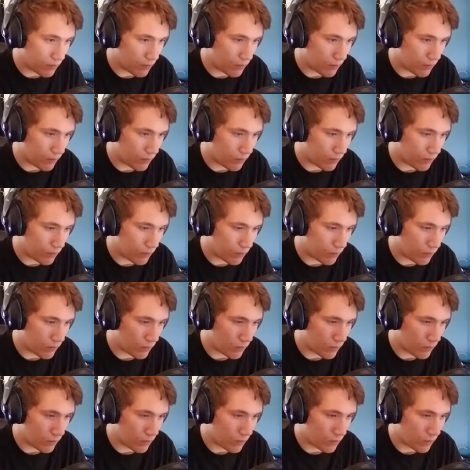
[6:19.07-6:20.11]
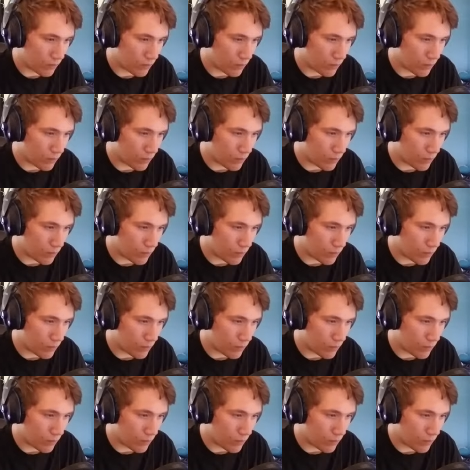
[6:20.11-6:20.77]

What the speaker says: (silence)